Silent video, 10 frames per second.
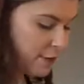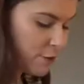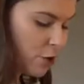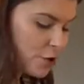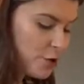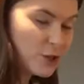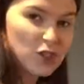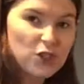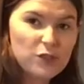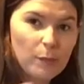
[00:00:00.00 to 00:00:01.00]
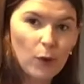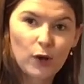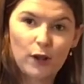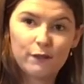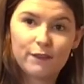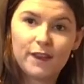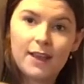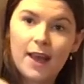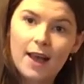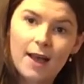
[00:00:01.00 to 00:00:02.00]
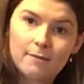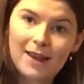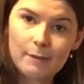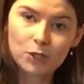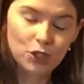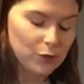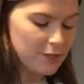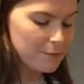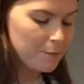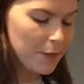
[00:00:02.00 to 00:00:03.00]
If not, you can just use a bottle of lemon juice